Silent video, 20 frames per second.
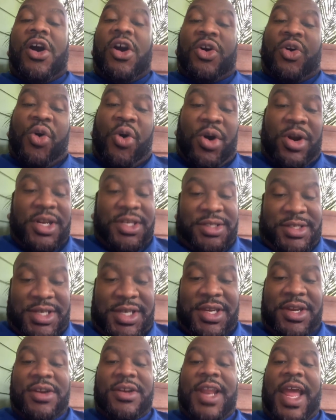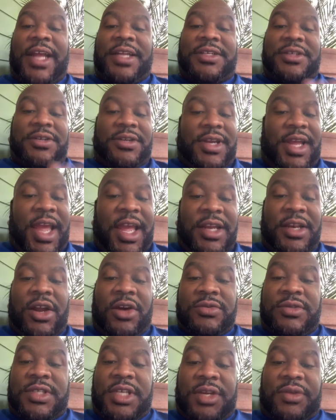According to your nature.
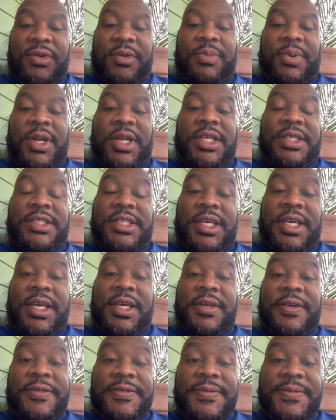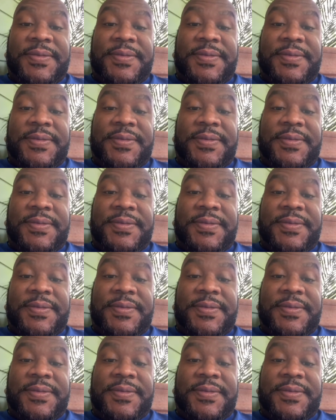Ain't no secret, Pretty Chin.